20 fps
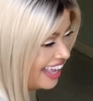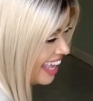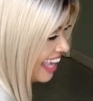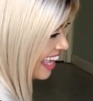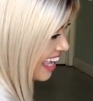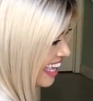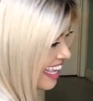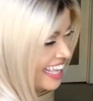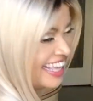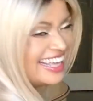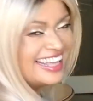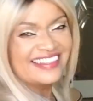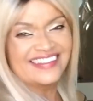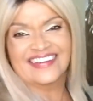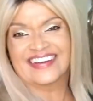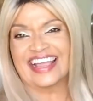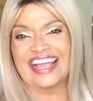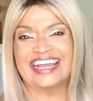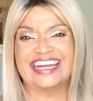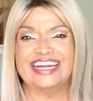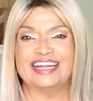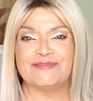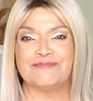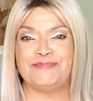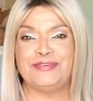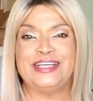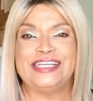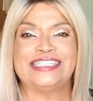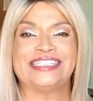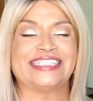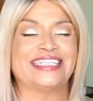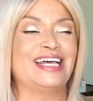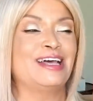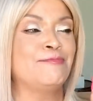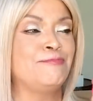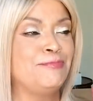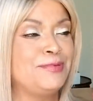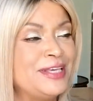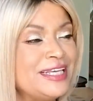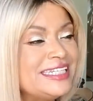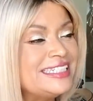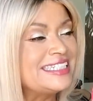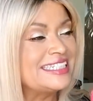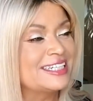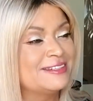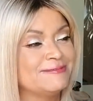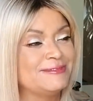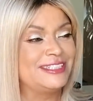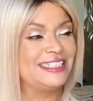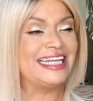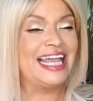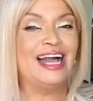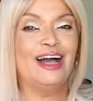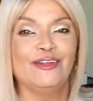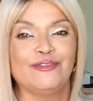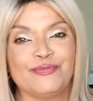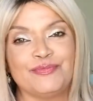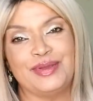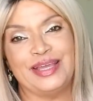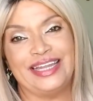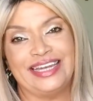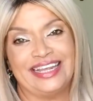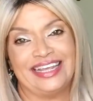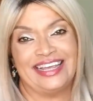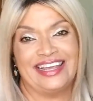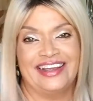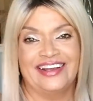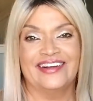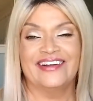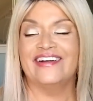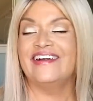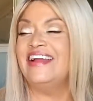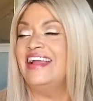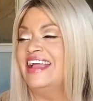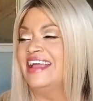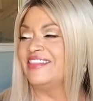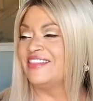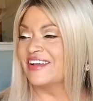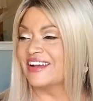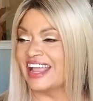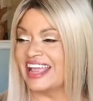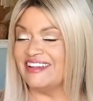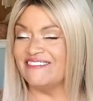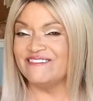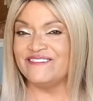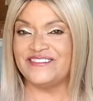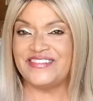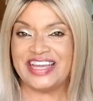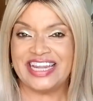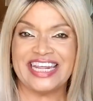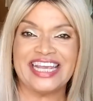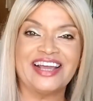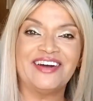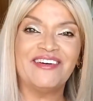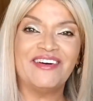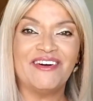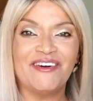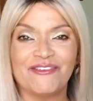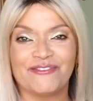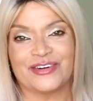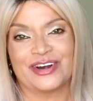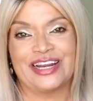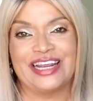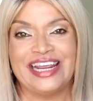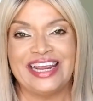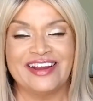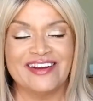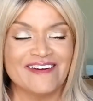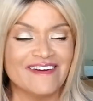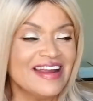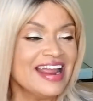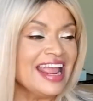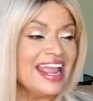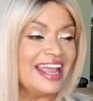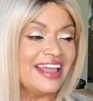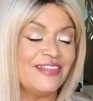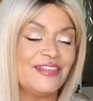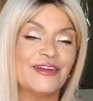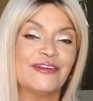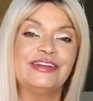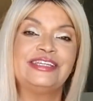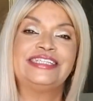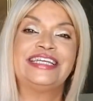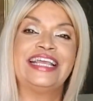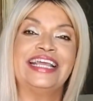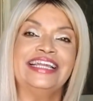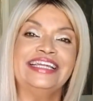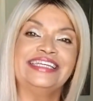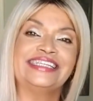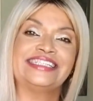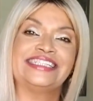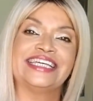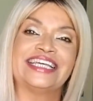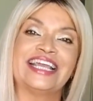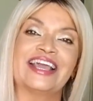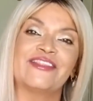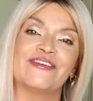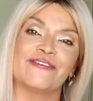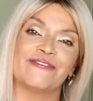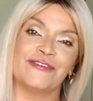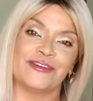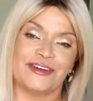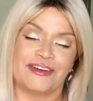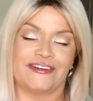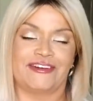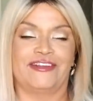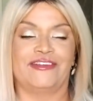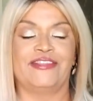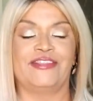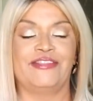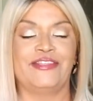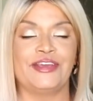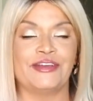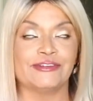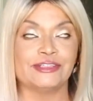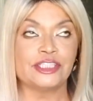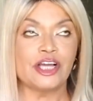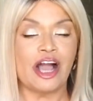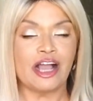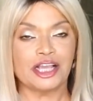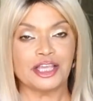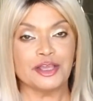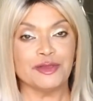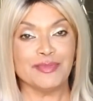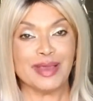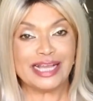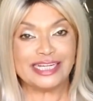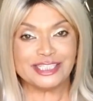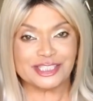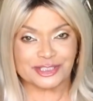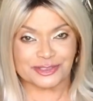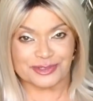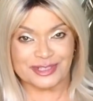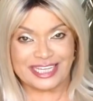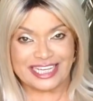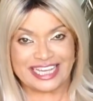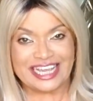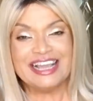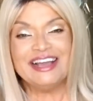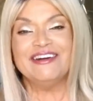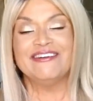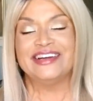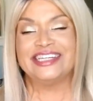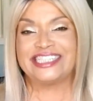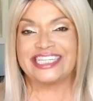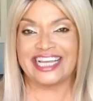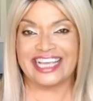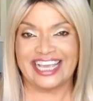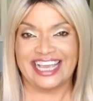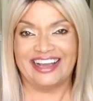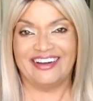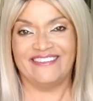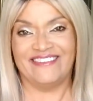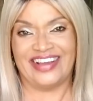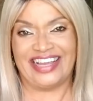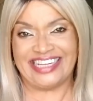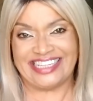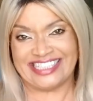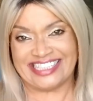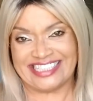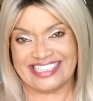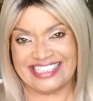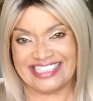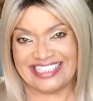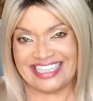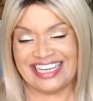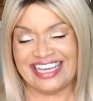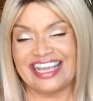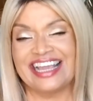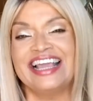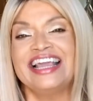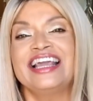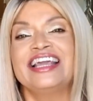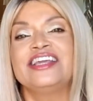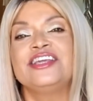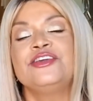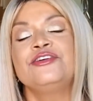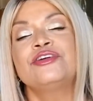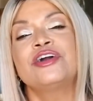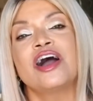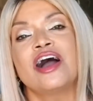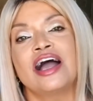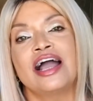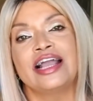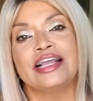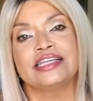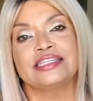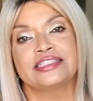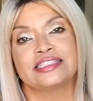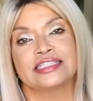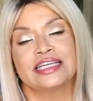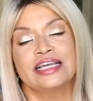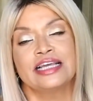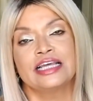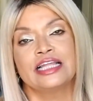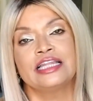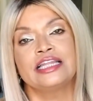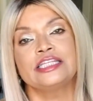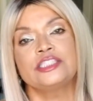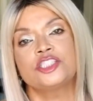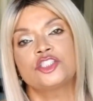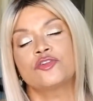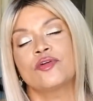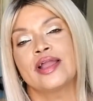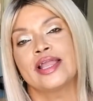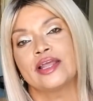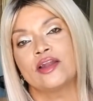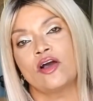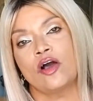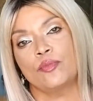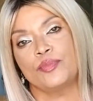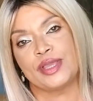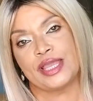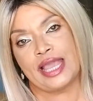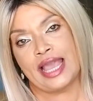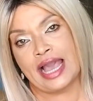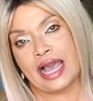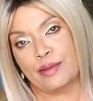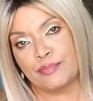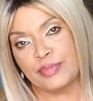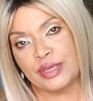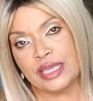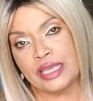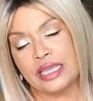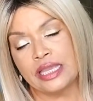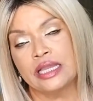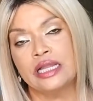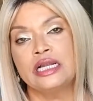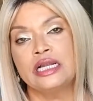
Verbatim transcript: They're getting a piece, a piece of sound bit here. They're getting video over here, and they're getting it together for their, their documentary, which I can't wait to see. You guys, let's try and all be happy.